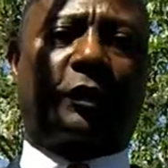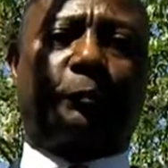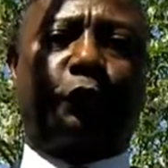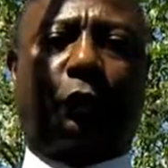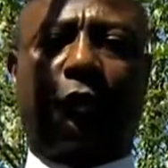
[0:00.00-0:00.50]

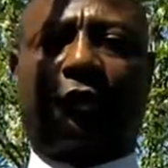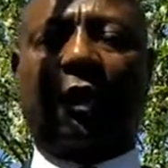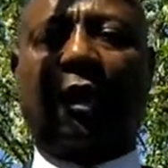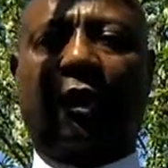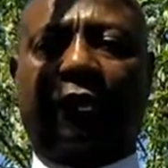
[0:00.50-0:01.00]
Comptroller's
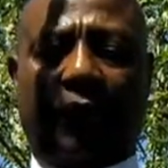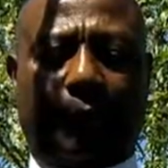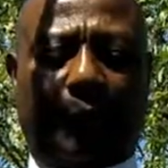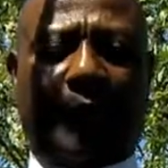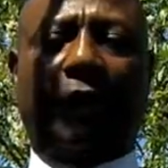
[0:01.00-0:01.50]

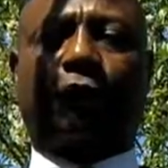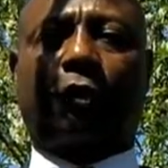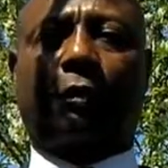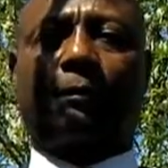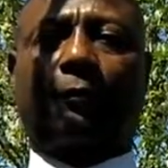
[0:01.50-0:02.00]
General
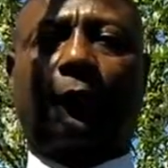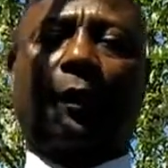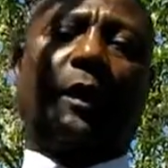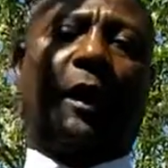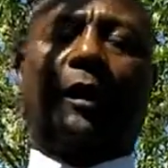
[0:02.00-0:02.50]
Counsel,
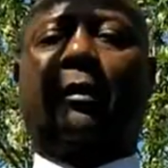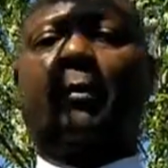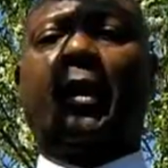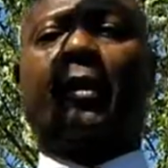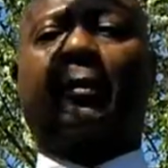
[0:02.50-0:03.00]
and the
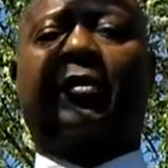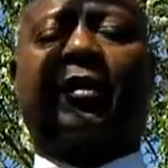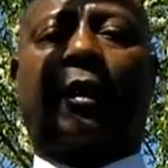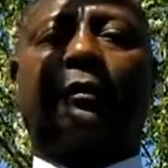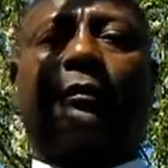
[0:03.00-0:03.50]
mayor
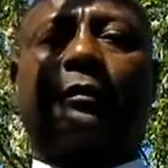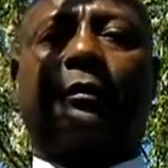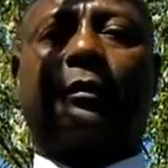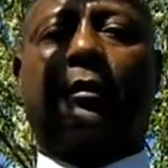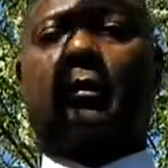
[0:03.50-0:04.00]
himself,
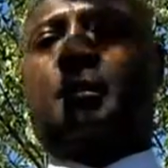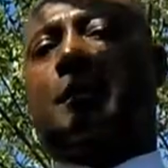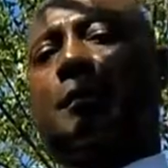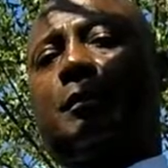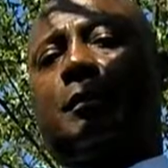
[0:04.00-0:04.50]

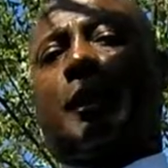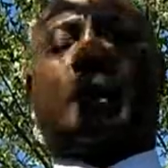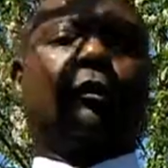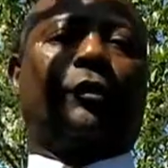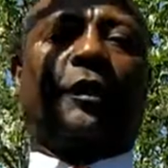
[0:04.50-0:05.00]

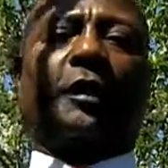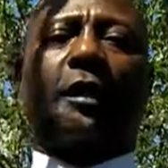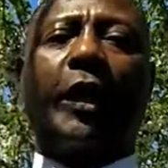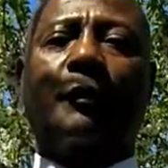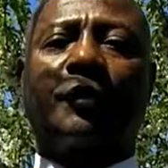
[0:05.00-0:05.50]
including the
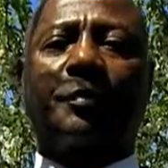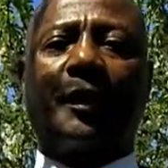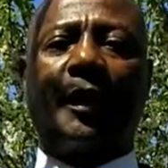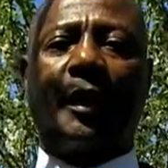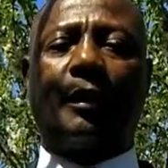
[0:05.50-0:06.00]

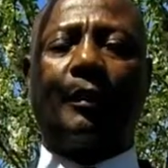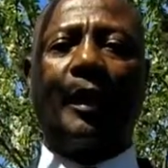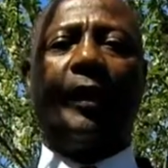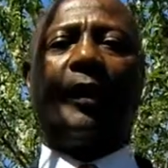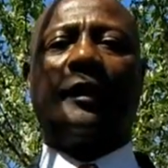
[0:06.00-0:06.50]
congressman now.
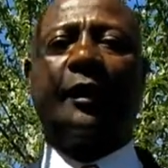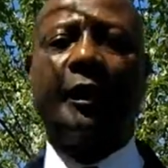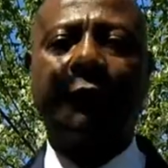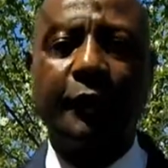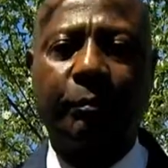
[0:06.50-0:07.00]
And
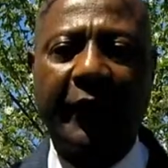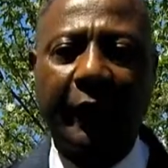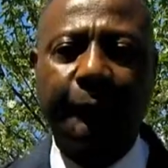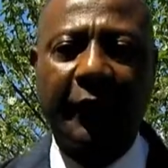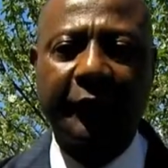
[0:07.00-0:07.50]
every
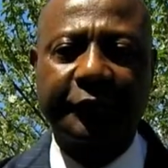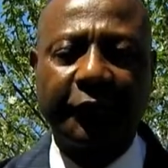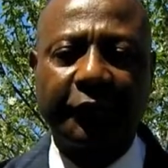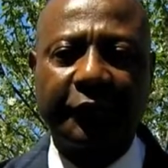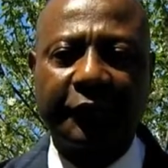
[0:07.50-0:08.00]
black
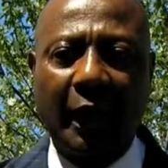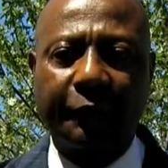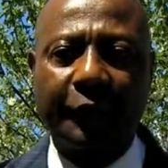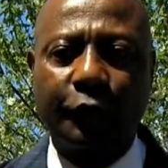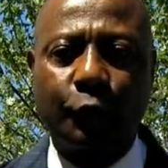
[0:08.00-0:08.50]
politician in
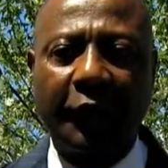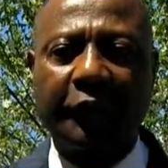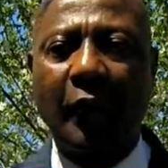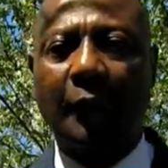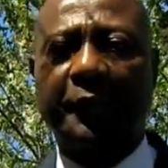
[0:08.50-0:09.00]
Southeast
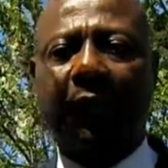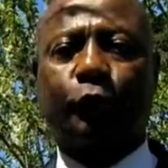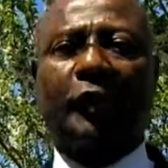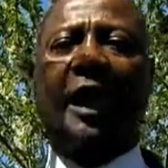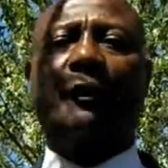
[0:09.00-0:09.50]
Queens,
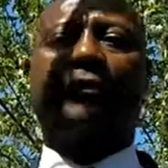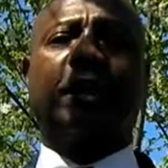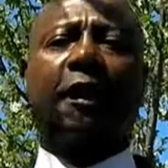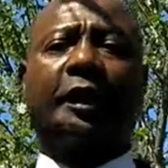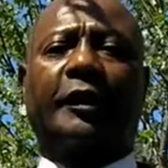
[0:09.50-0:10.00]
because what I've
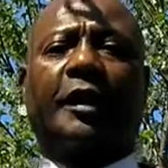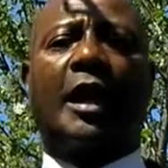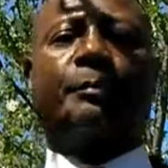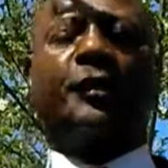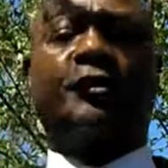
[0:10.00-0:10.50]
done and
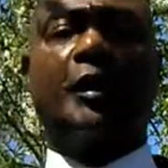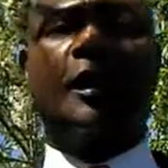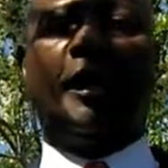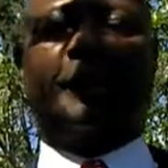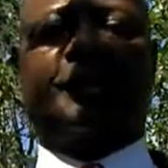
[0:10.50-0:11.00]
accomplished
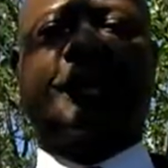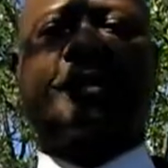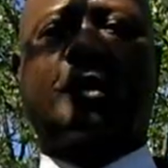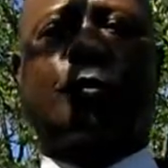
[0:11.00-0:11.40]
in the 6th